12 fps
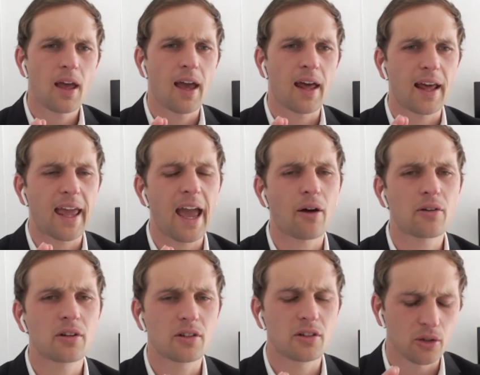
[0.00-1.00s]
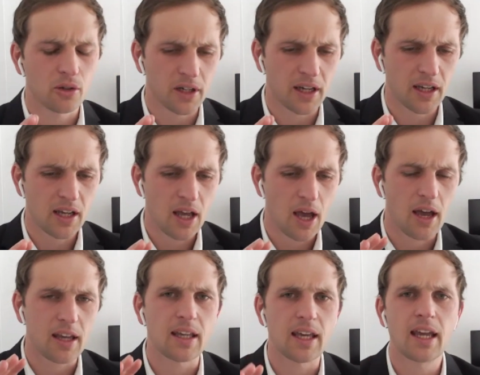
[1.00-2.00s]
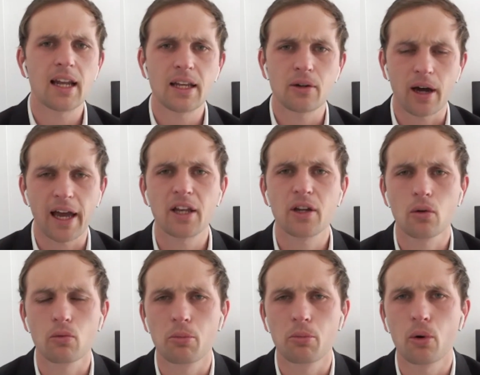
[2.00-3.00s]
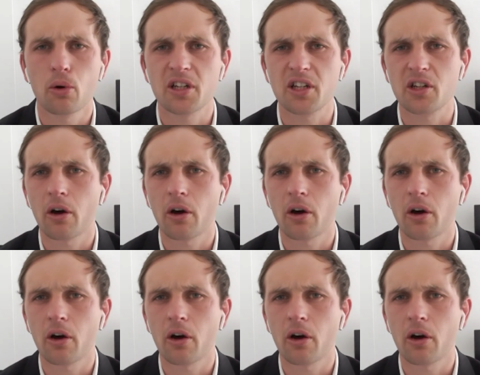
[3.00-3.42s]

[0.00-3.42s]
an accountant doing yearly or annual reporting,